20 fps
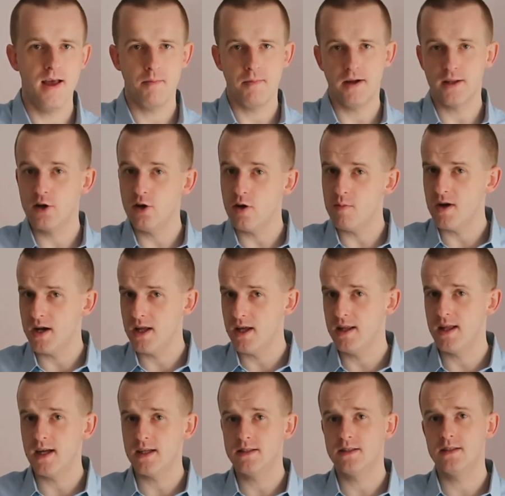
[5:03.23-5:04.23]
But
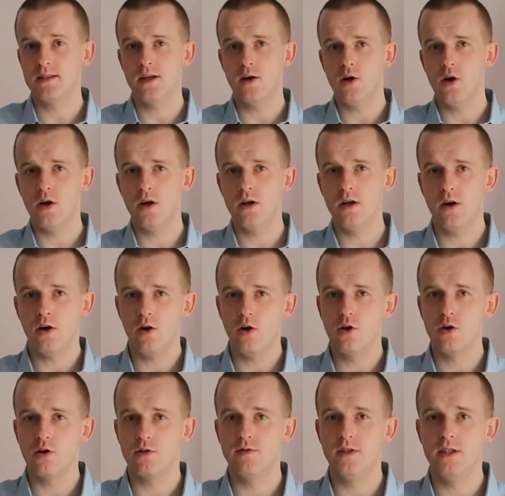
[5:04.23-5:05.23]
globally, that's
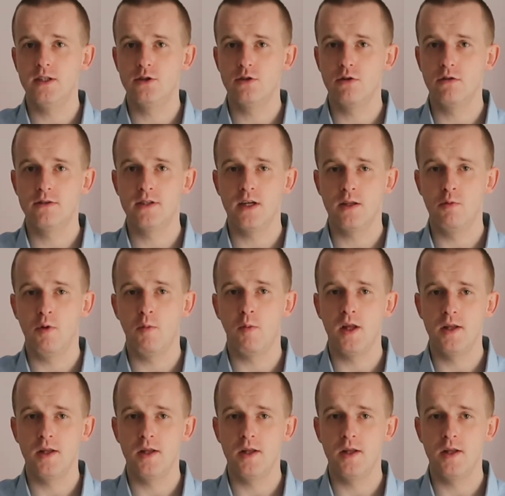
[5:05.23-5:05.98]
all of these tools that